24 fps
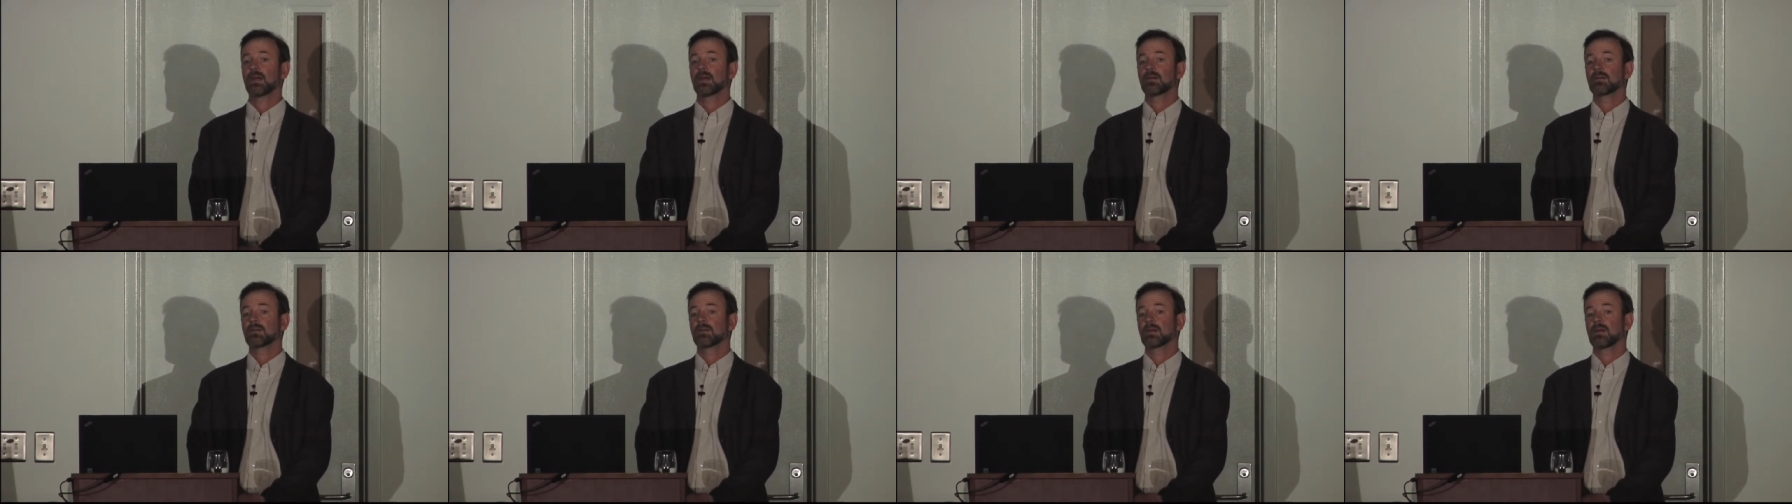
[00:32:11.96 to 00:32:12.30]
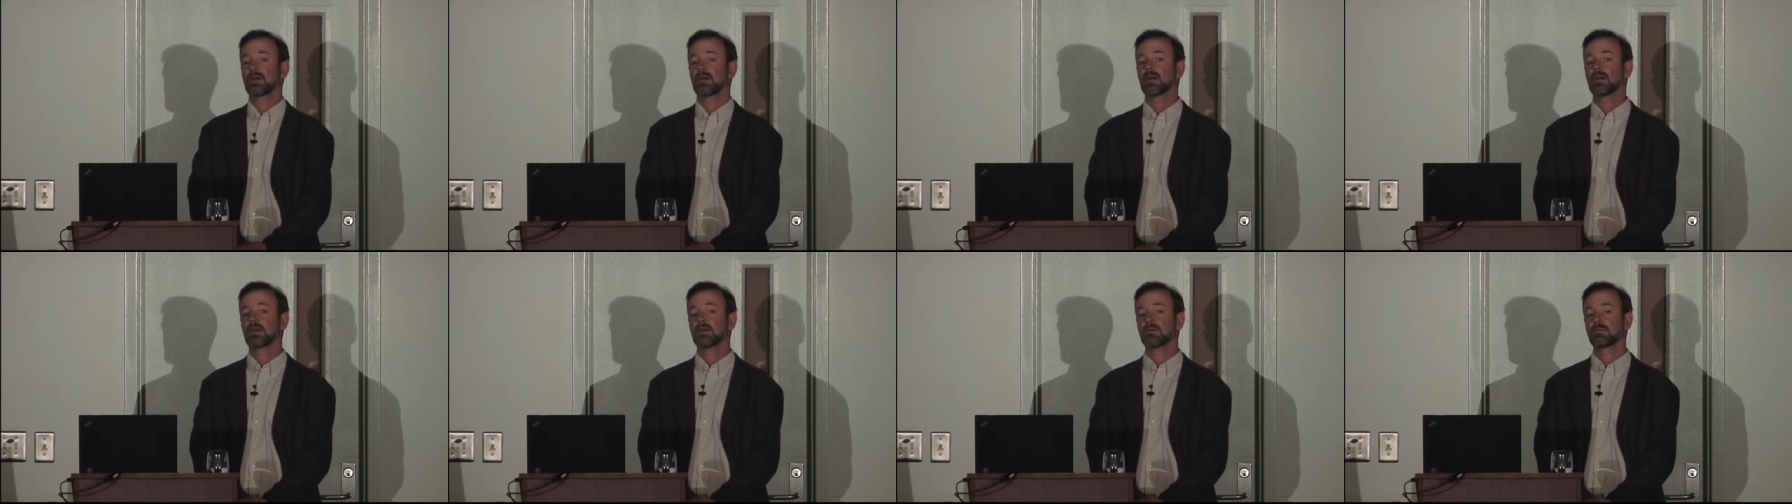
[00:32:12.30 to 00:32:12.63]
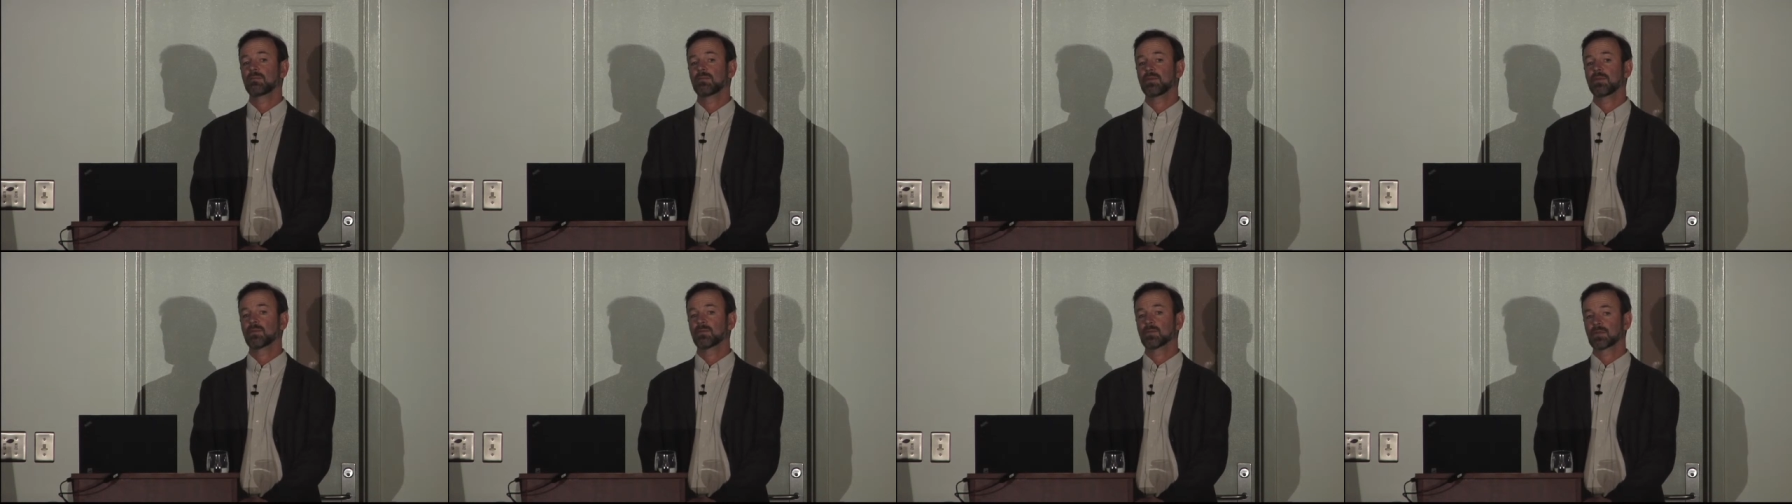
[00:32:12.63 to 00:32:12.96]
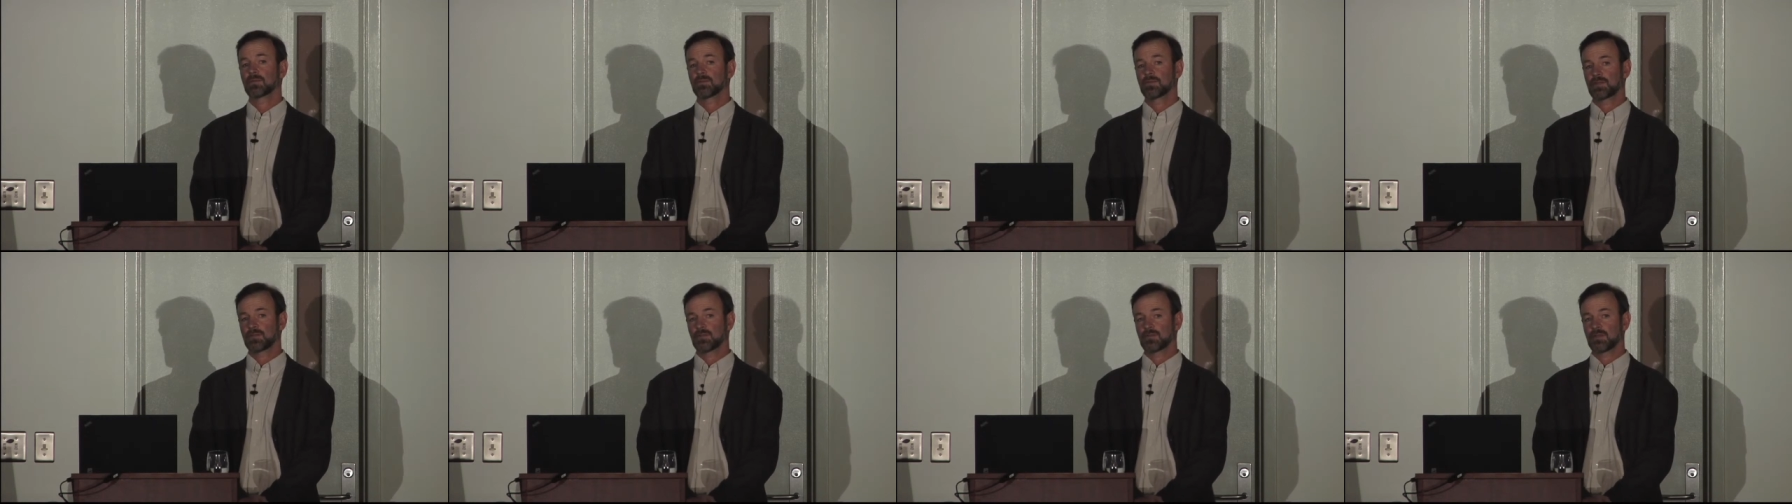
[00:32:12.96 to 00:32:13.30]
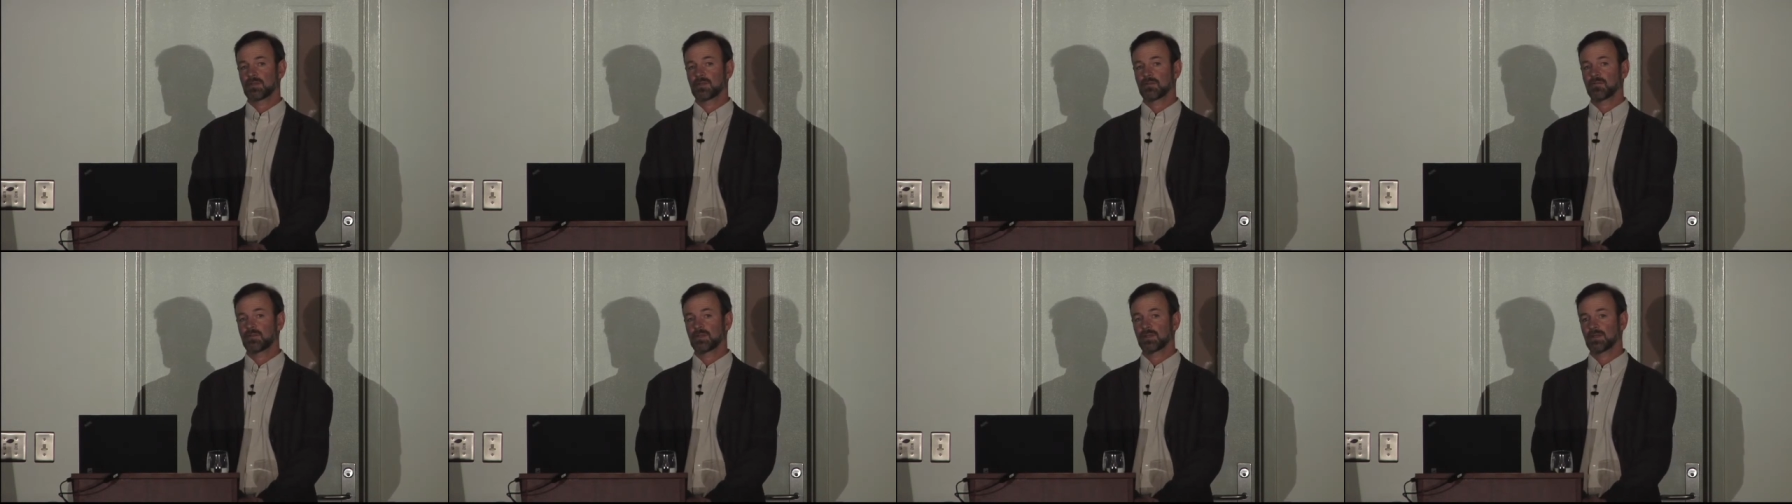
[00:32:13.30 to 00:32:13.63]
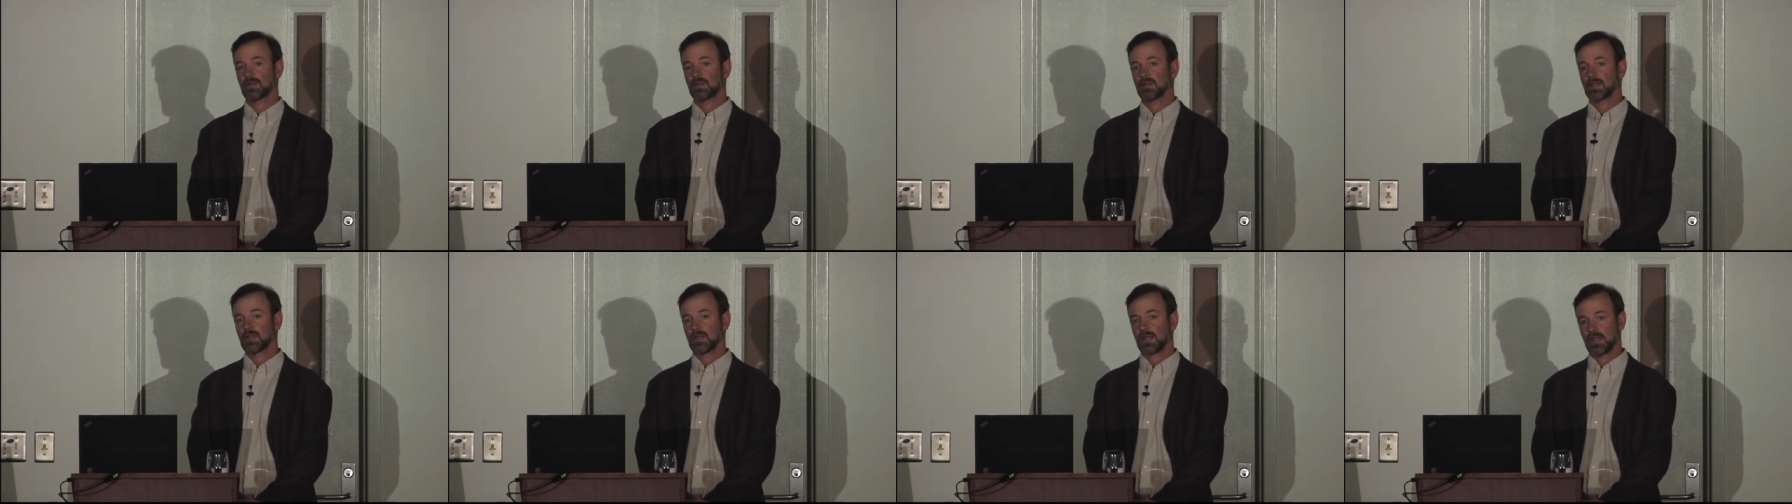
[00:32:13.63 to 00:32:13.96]
now. Um, the work we're doing with
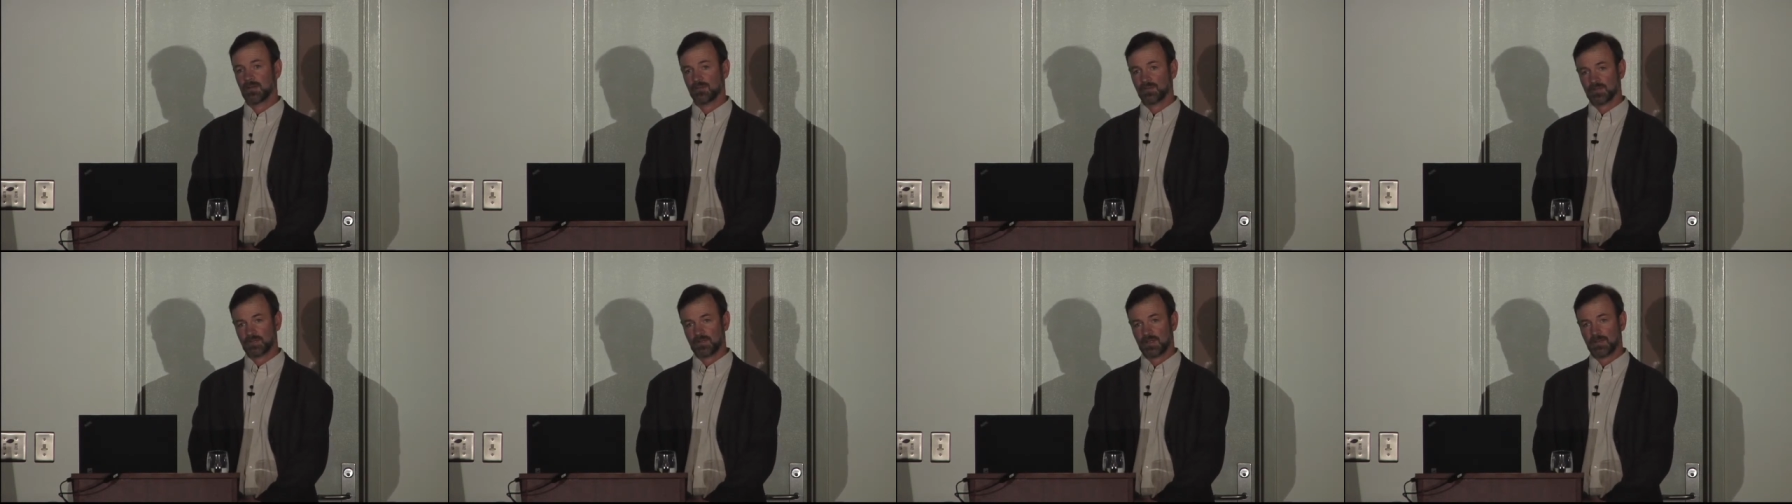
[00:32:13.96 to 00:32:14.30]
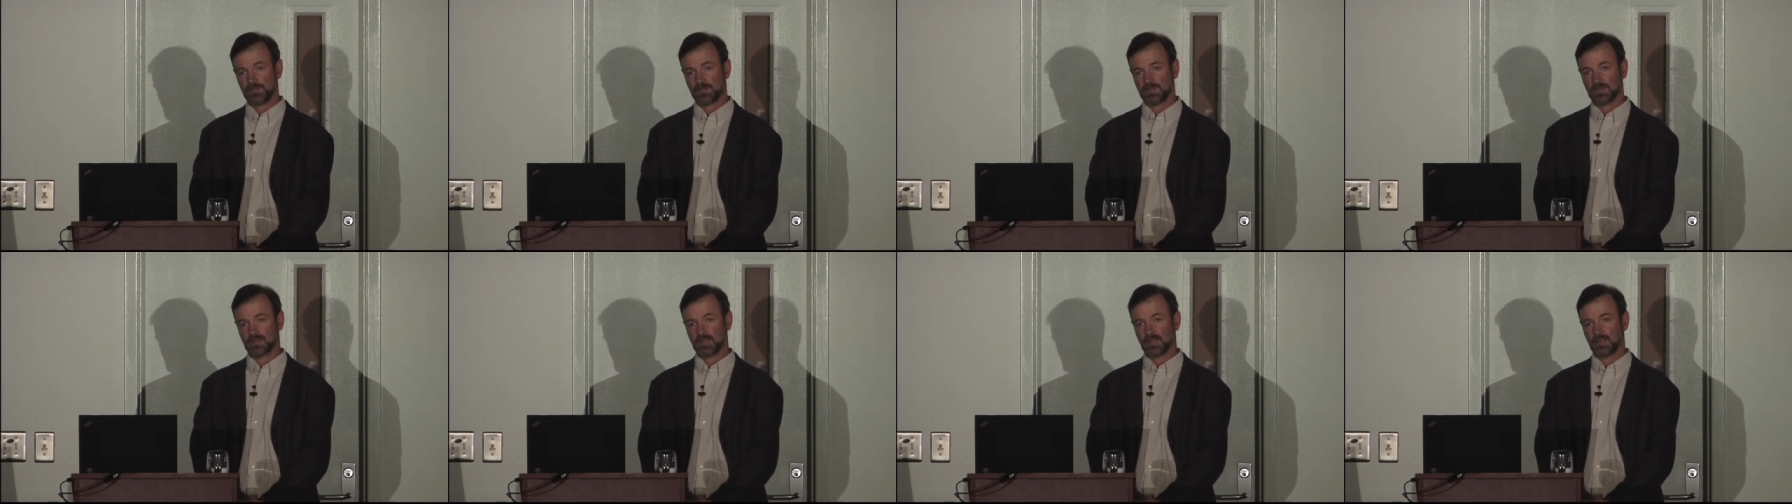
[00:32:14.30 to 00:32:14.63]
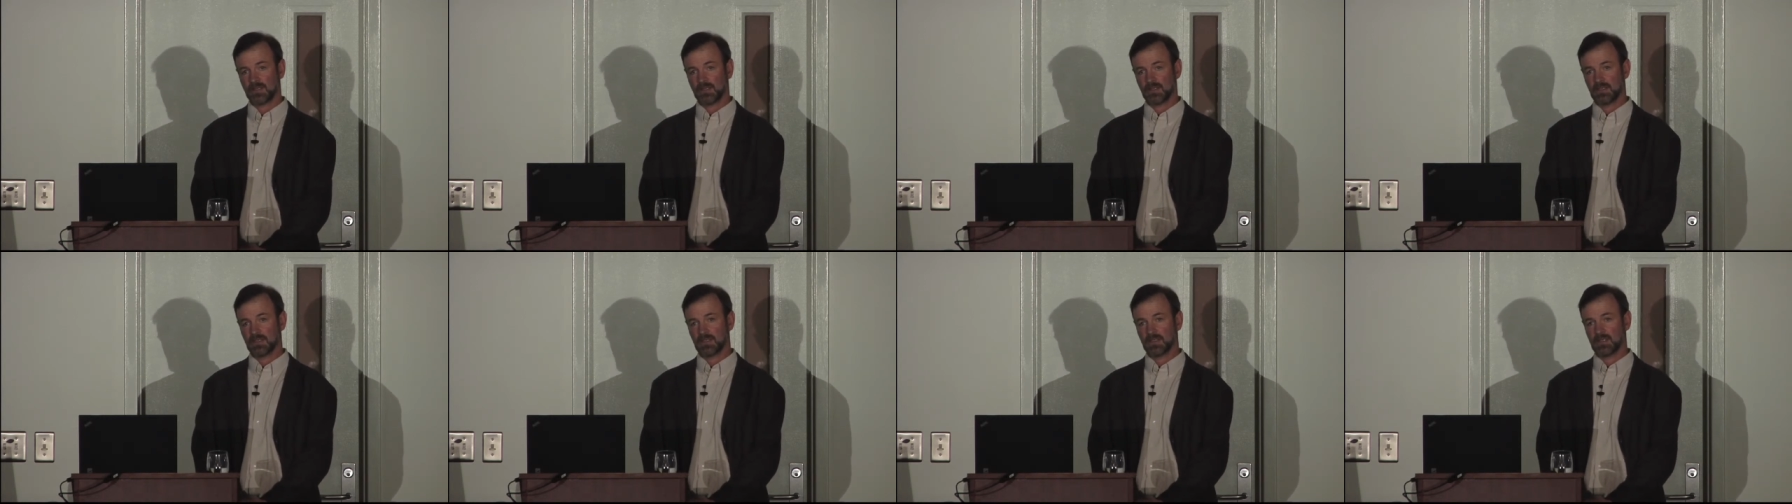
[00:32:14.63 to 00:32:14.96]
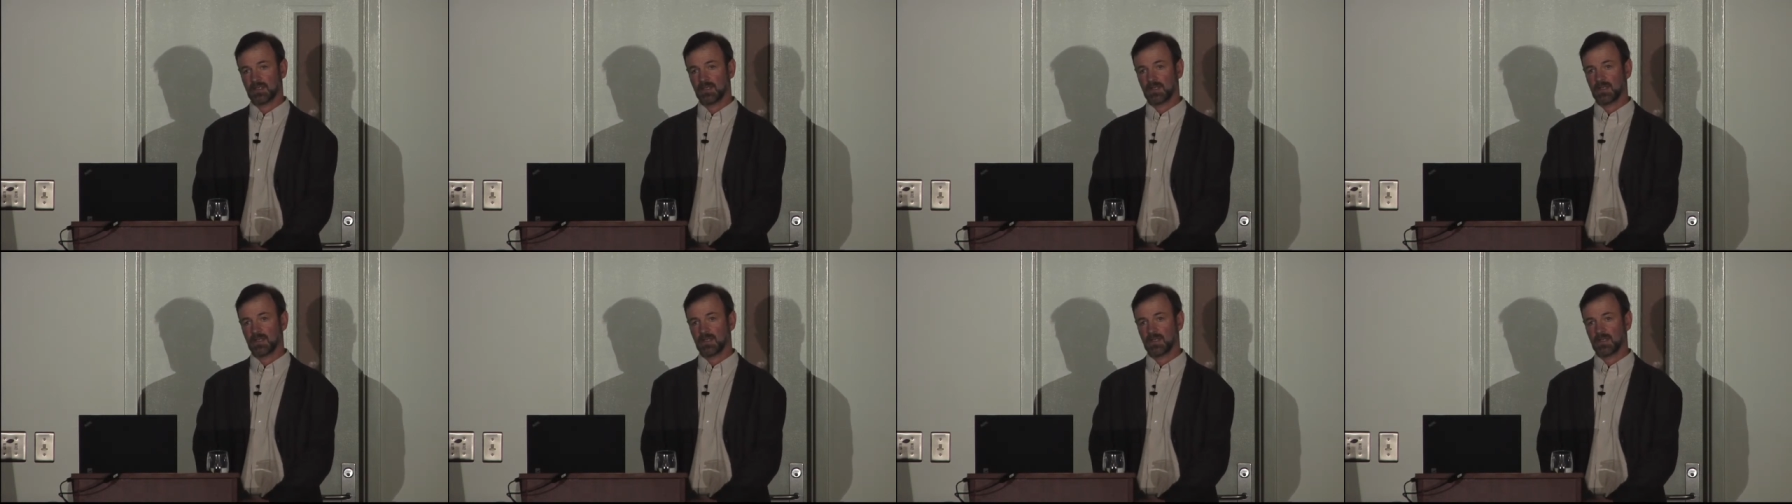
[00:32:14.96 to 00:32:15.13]
our camera trap study,